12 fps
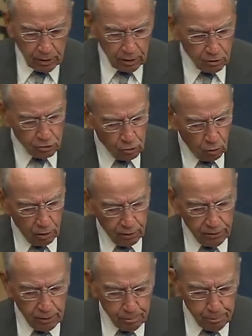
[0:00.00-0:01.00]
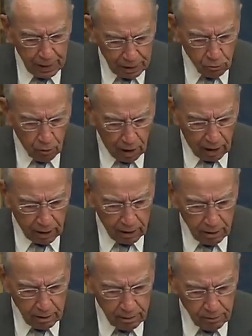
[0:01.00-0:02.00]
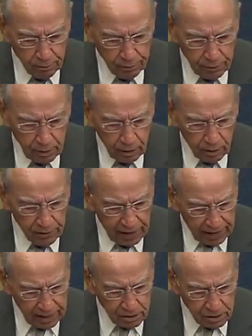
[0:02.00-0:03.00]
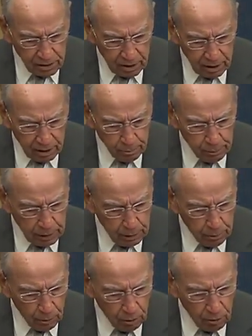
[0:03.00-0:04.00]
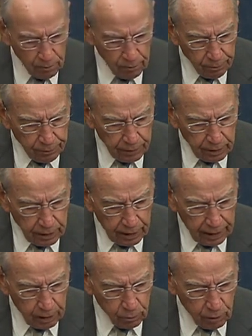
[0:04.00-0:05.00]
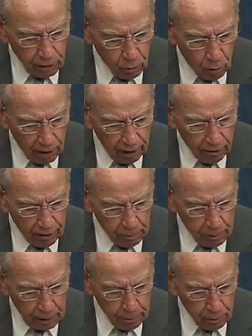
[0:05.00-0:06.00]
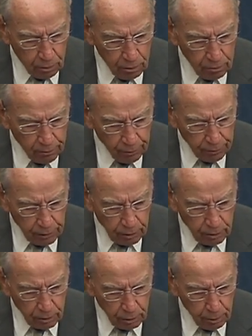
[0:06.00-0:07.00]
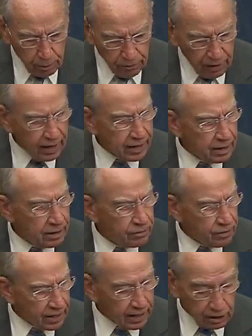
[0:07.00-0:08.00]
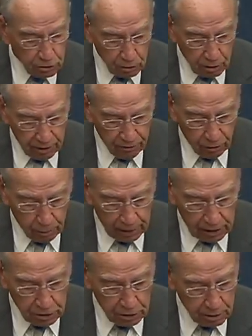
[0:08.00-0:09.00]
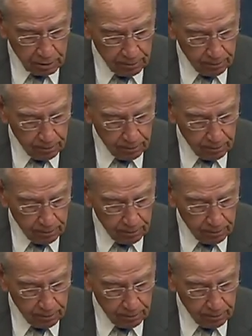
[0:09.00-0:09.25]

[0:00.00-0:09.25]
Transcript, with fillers: is sort of the bedrock of asking people and requiring people to provide financial information.